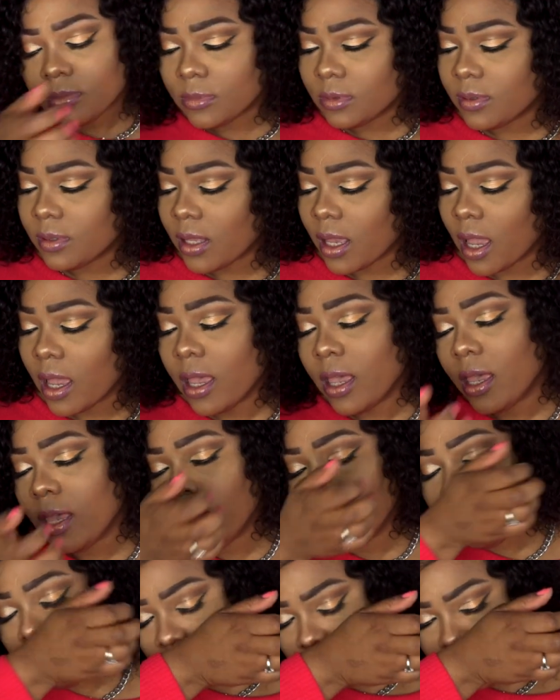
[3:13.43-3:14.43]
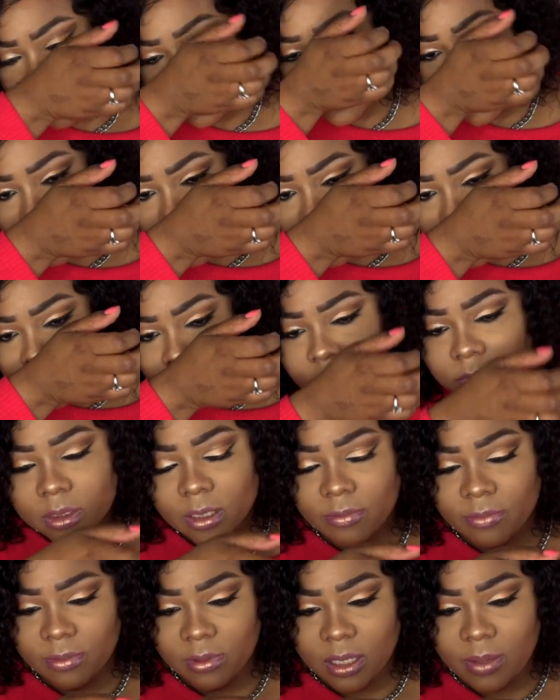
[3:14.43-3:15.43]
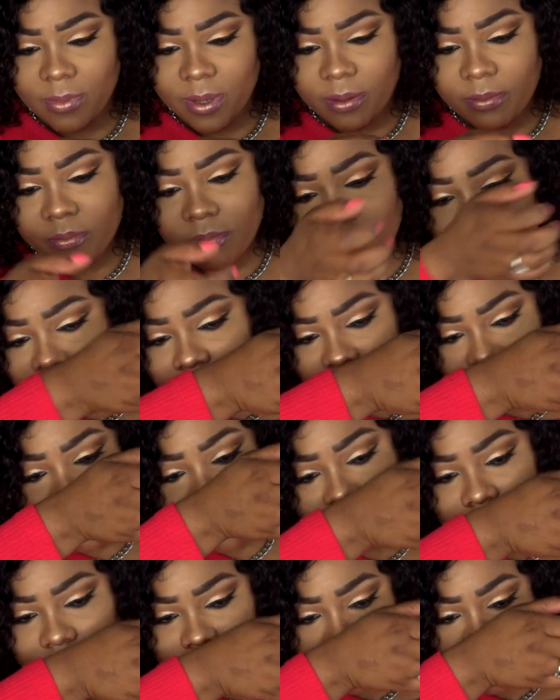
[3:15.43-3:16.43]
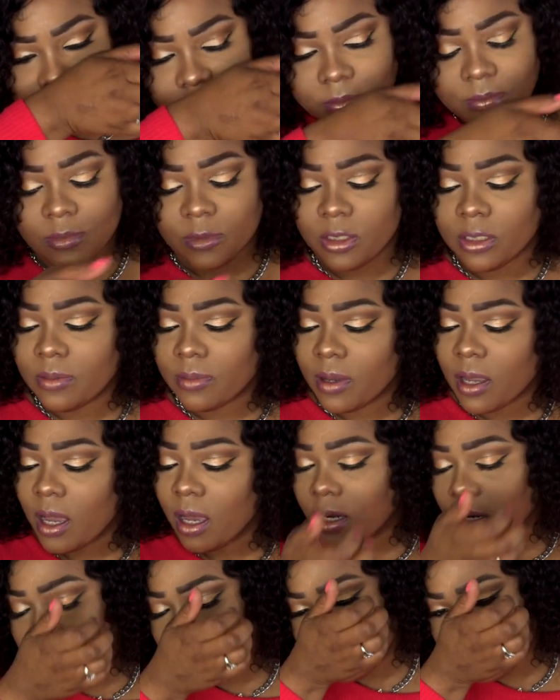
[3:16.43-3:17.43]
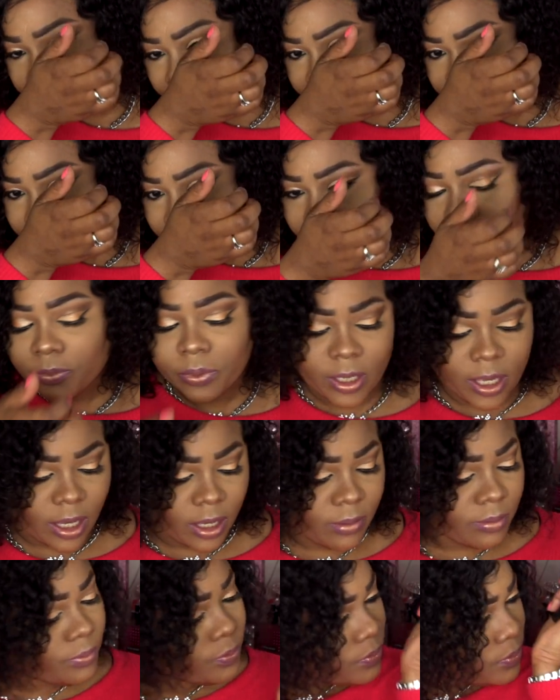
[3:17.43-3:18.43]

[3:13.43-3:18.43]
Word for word: feels like a hint of lemon and some kind of plant